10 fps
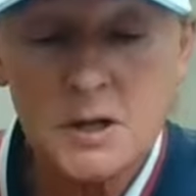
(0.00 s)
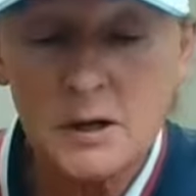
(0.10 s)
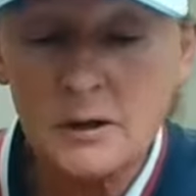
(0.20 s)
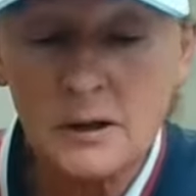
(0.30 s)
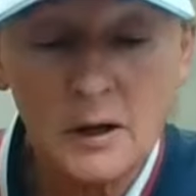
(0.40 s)

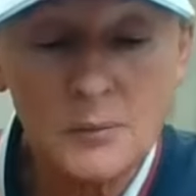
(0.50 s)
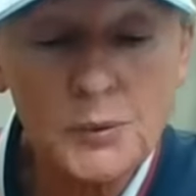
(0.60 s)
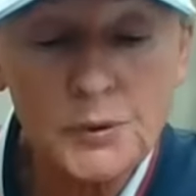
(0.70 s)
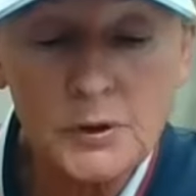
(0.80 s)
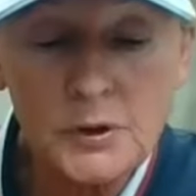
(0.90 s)
start a
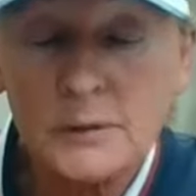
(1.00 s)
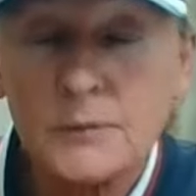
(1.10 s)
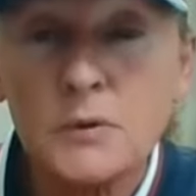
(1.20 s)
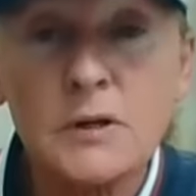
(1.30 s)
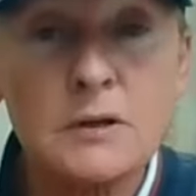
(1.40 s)
book,
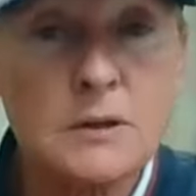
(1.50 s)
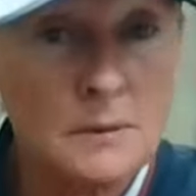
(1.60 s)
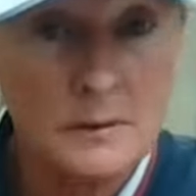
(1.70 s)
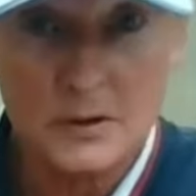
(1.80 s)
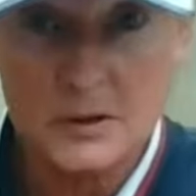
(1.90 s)

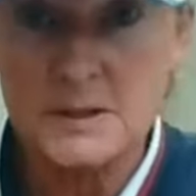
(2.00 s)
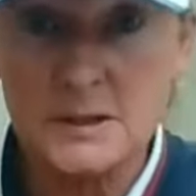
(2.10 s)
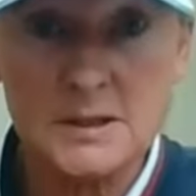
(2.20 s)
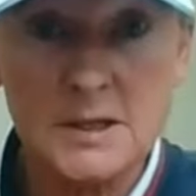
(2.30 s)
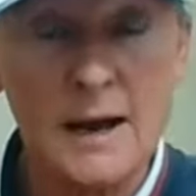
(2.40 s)

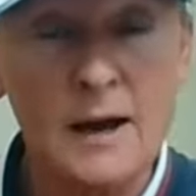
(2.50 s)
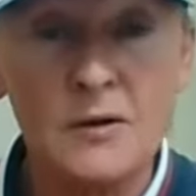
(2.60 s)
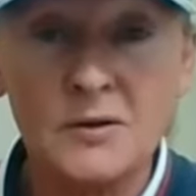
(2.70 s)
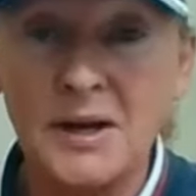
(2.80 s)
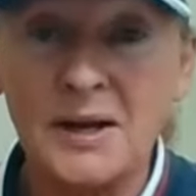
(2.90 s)
sit
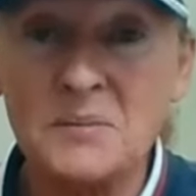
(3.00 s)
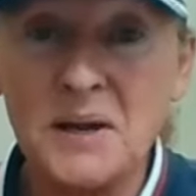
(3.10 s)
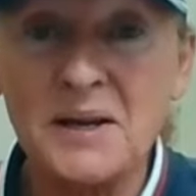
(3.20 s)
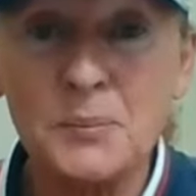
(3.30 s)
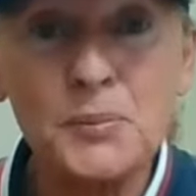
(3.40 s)
down and
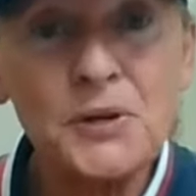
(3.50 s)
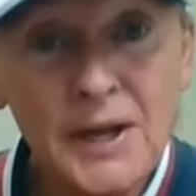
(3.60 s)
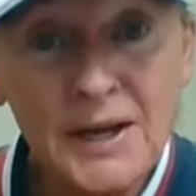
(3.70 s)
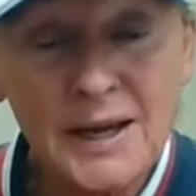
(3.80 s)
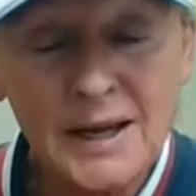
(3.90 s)
make a
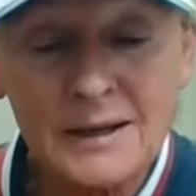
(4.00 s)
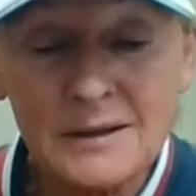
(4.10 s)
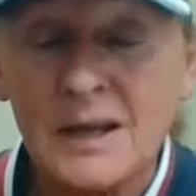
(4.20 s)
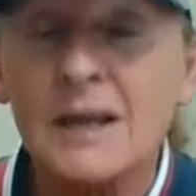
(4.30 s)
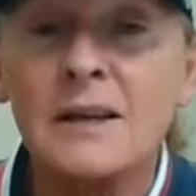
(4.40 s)
plan,